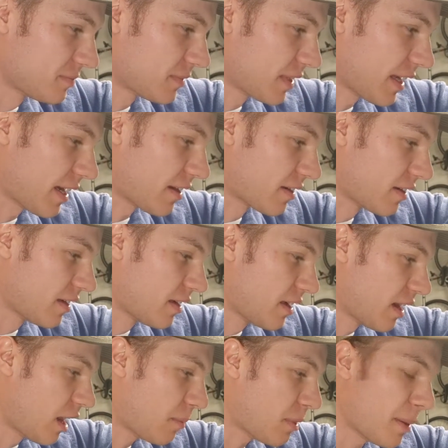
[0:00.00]
Yeah,
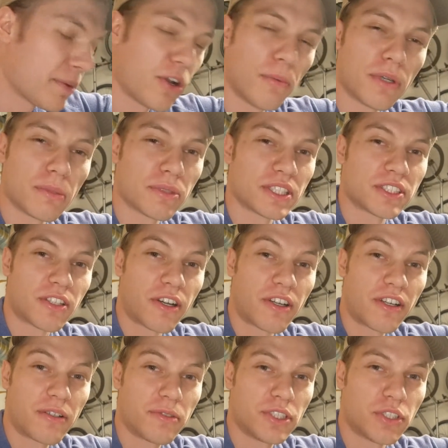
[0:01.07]
I'll probably open up the
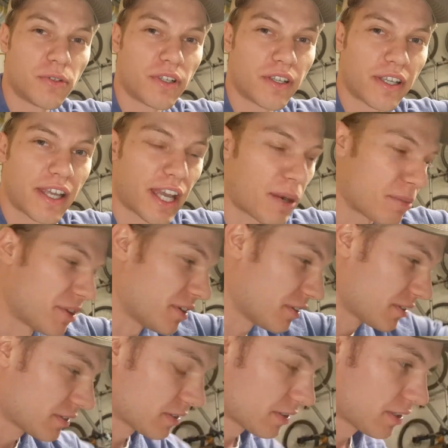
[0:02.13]
starter, show it on camera,
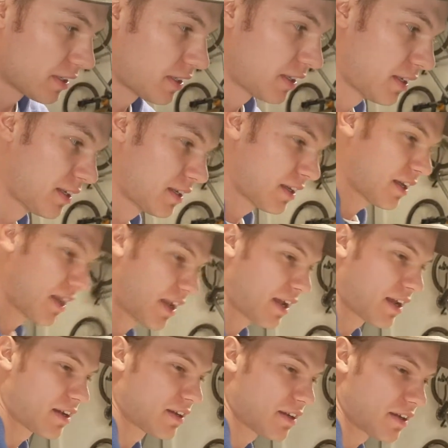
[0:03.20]

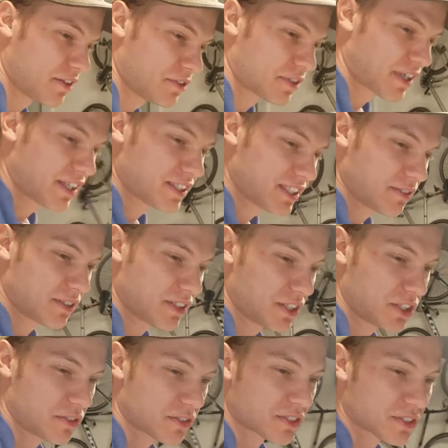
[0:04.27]
and you'll kind of see what the
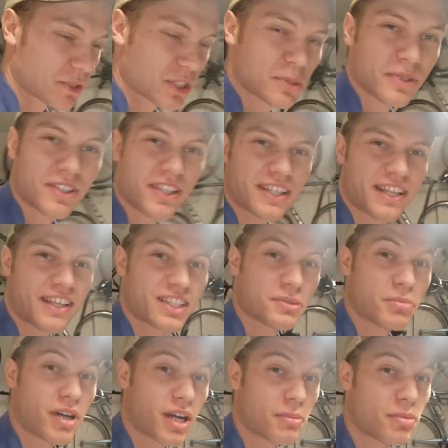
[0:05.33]
issue is. So wish me luck getting this
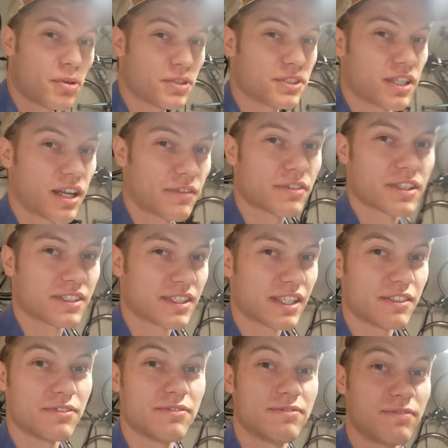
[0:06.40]
bottom bolt off, because I
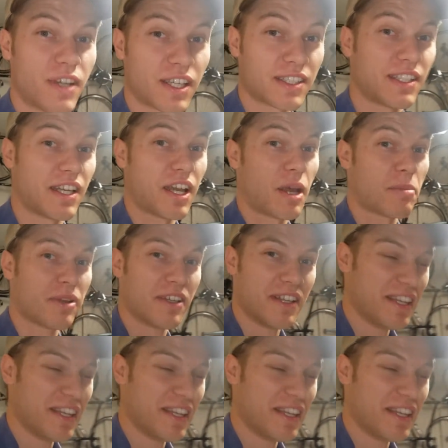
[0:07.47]
fucked it up.